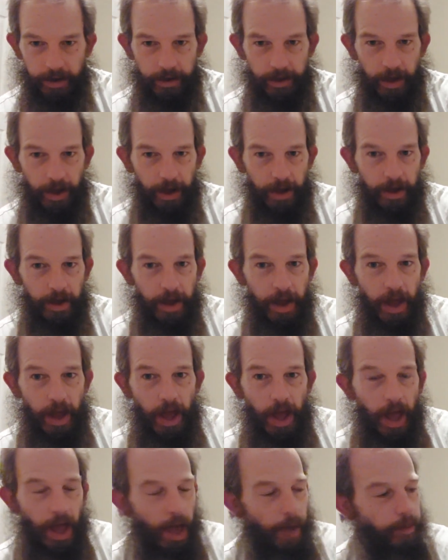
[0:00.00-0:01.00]
So
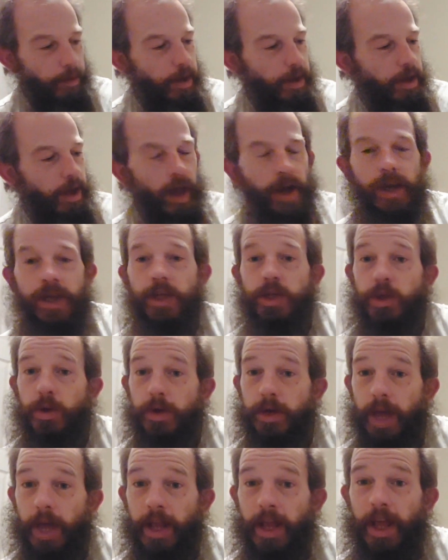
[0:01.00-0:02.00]
I mean, I
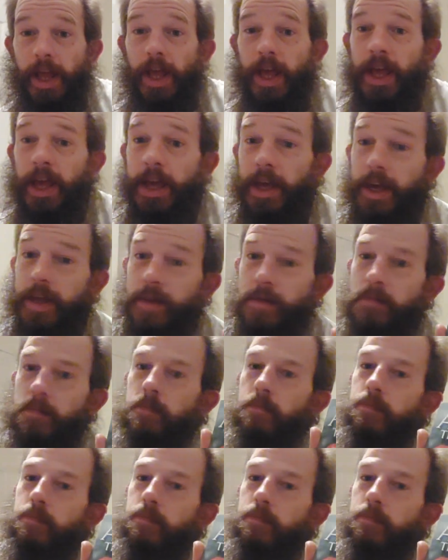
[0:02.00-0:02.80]
enjoyed getting, because